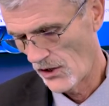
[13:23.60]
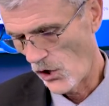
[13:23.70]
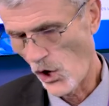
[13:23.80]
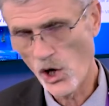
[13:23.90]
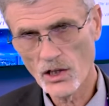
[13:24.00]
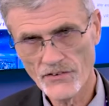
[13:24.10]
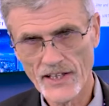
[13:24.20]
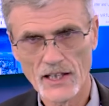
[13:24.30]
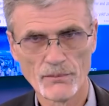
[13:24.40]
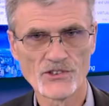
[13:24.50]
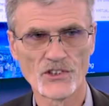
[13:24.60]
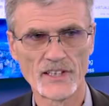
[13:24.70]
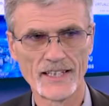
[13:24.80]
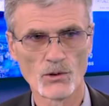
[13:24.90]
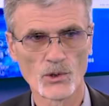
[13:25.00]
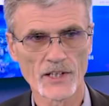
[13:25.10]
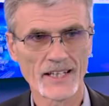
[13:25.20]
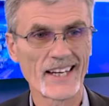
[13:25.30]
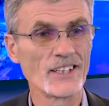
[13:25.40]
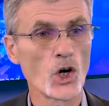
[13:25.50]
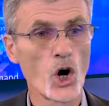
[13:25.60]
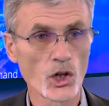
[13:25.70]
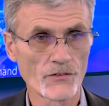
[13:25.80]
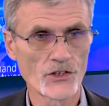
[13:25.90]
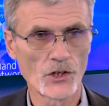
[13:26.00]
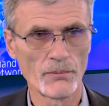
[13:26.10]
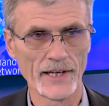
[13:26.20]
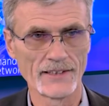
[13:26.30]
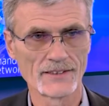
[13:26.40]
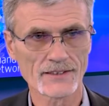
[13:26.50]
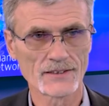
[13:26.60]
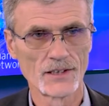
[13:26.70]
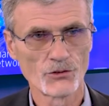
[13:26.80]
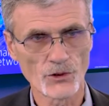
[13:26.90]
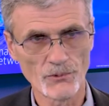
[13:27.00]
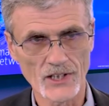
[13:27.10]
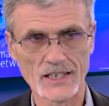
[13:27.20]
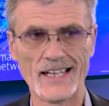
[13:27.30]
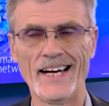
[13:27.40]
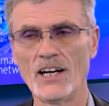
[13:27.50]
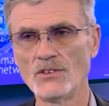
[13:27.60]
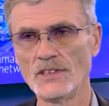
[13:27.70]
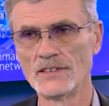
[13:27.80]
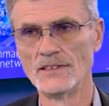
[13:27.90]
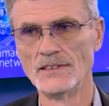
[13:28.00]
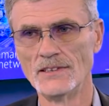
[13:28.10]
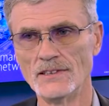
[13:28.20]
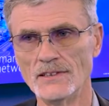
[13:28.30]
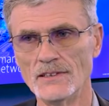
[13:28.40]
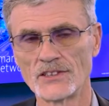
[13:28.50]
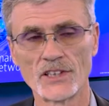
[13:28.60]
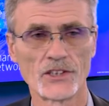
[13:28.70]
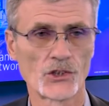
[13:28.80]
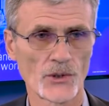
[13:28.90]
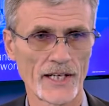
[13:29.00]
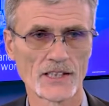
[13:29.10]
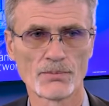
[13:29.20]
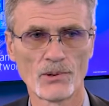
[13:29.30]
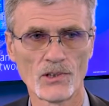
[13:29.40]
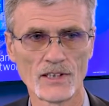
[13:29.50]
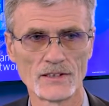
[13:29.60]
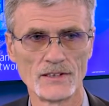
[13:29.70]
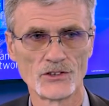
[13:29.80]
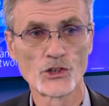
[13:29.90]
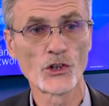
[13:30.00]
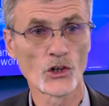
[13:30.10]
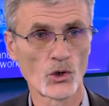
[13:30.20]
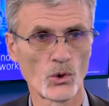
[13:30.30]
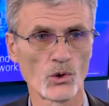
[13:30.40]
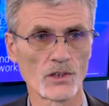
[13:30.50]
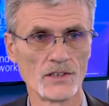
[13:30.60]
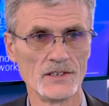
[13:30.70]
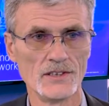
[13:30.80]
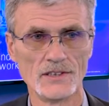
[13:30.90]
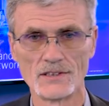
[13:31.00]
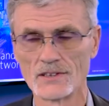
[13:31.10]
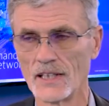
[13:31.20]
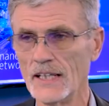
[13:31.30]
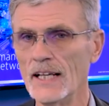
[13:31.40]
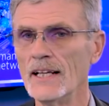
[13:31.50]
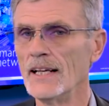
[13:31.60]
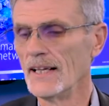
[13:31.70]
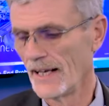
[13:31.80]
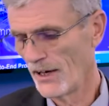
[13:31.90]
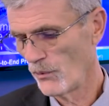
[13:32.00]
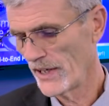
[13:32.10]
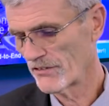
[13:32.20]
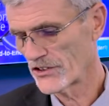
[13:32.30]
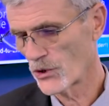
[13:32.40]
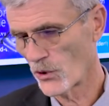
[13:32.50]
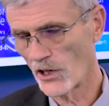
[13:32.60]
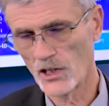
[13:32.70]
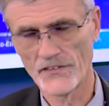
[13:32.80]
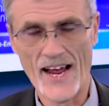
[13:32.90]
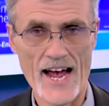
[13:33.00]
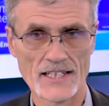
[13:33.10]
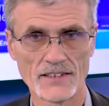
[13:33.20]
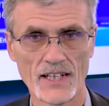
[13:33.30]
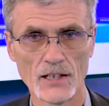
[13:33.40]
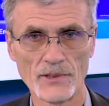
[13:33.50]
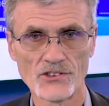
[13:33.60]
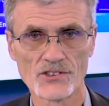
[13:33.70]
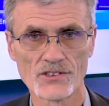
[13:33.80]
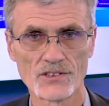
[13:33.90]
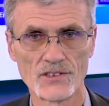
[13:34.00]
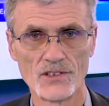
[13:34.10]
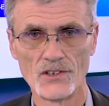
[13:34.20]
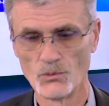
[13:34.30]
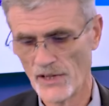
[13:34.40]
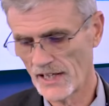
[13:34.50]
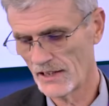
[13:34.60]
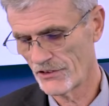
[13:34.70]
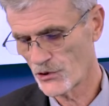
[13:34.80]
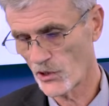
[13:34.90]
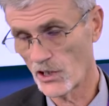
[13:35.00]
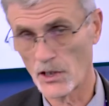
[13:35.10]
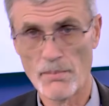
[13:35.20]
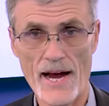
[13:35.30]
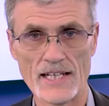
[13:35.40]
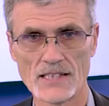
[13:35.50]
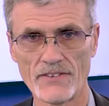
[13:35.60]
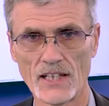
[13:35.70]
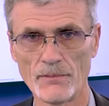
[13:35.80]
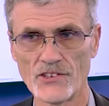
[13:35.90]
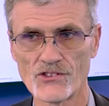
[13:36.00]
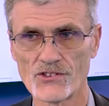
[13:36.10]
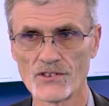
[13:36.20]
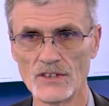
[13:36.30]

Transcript: all of the elements in the network in all of the domains, from the cloud to the transport to the core. And we inventory all of the active elements. We can inventory all the passive elements,